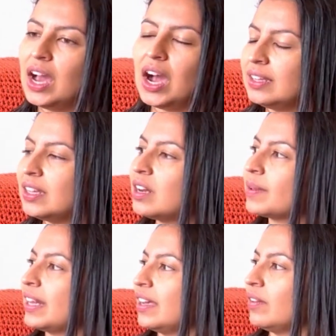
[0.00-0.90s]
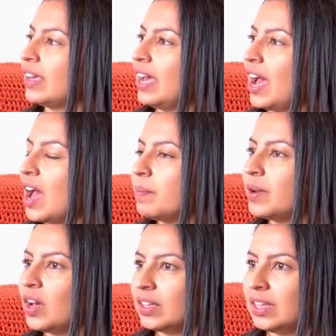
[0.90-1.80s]
and then I was like, okay,
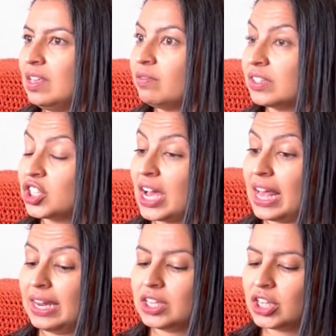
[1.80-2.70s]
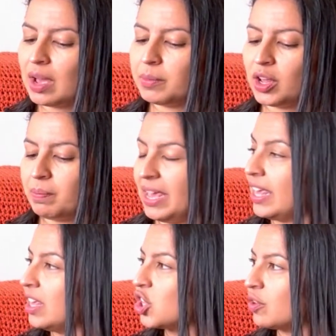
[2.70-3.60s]
I'm not even challenging, I'm not
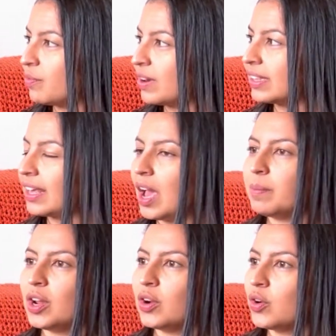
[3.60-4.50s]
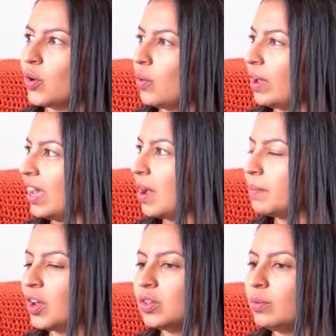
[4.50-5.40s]
making difference, I'm not growing,
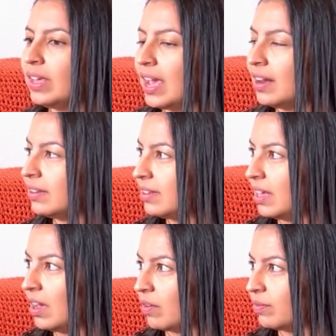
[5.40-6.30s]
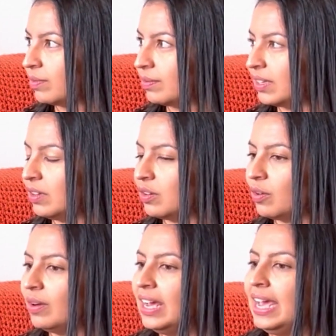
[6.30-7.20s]
I'm not doing anything, you
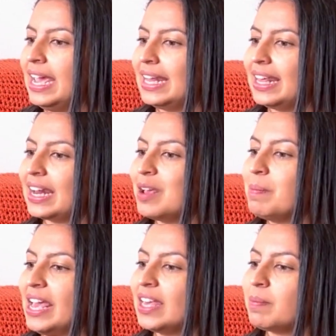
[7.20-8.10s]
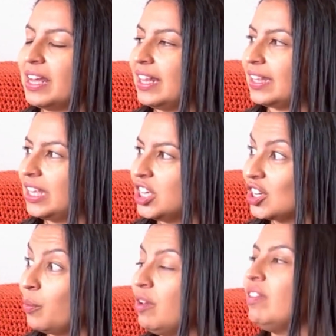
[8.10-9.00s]
know. And then I make my
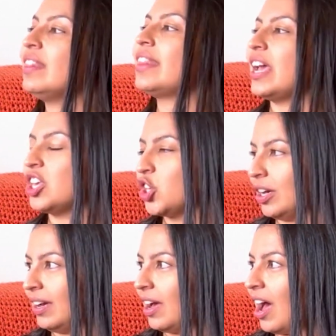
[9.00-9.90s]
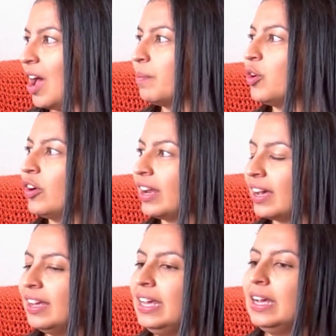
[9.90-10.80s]
decision with intention. I'm
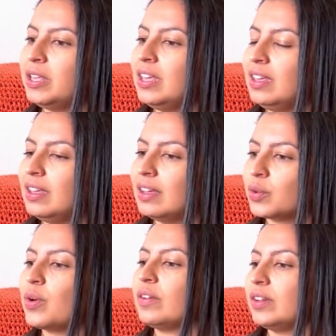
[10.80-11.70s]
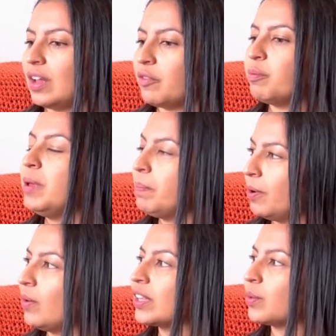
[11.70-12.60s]
gonna be surrounded of
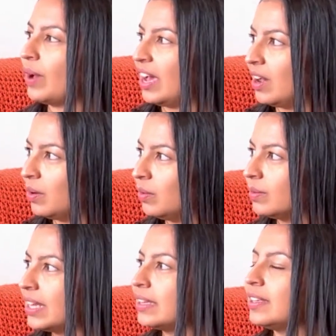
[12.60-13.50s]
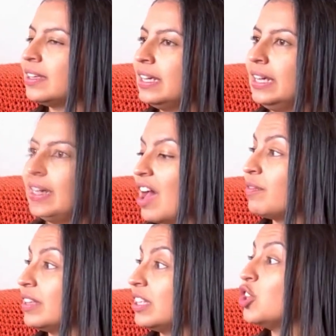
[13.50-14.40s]
people as well that
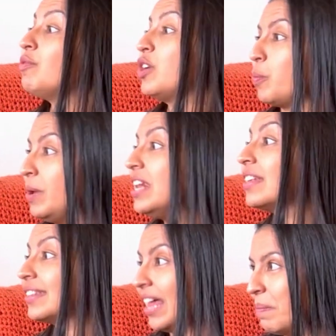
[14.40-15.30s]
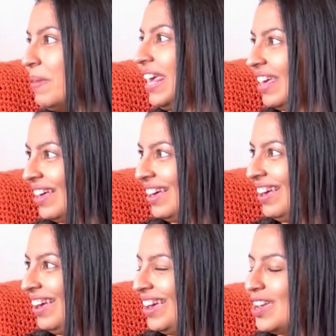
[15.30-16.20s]
have different opinions than me.
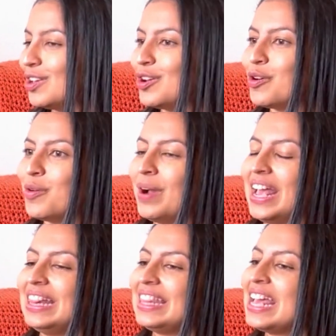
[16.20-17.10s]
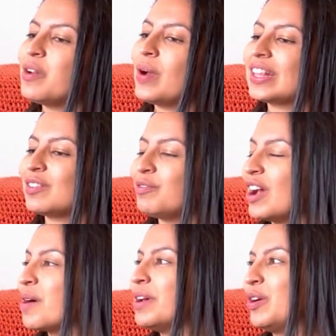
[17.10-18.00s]
So good. You know, and then was
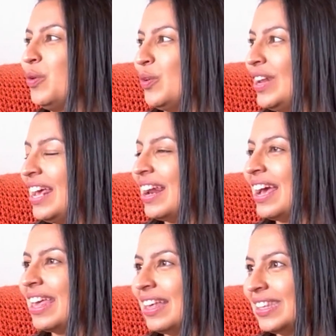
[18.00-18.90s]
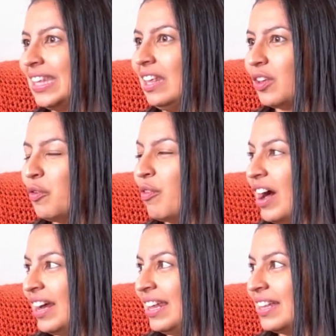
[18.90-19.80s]
very good. And I can see so
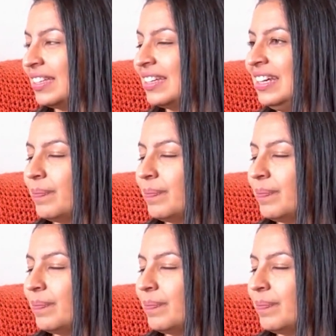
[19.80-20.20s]
far that,